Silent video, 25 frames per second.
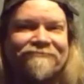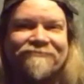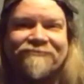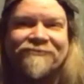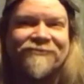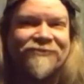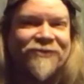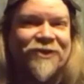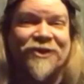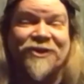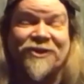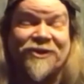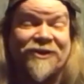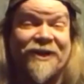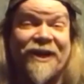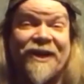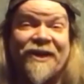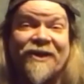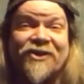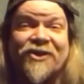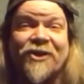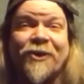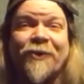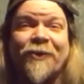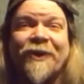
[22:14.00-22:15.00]
Yeah, yeah,
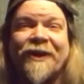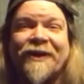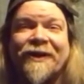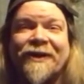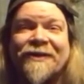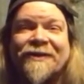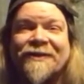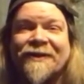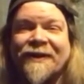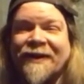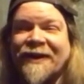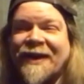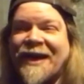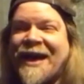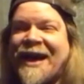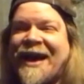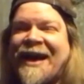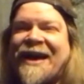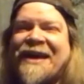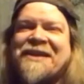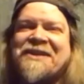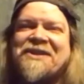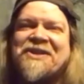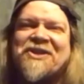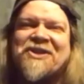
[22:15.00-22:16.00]
Joe
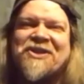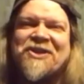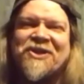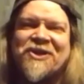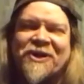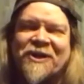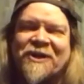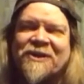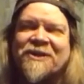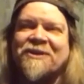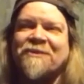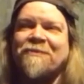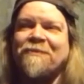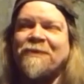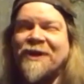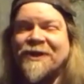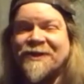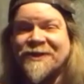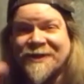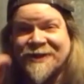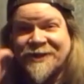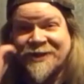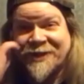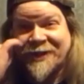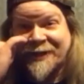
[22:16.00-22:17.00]
I just
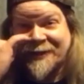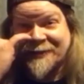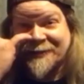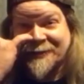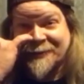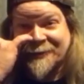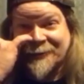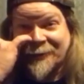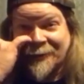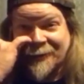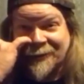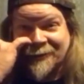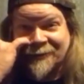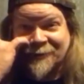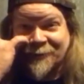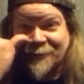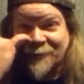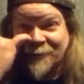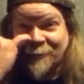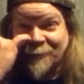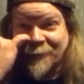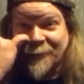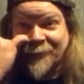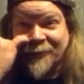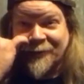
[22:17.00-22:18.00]
missed a chance to talk to
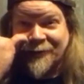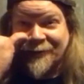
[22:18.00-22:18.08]
him.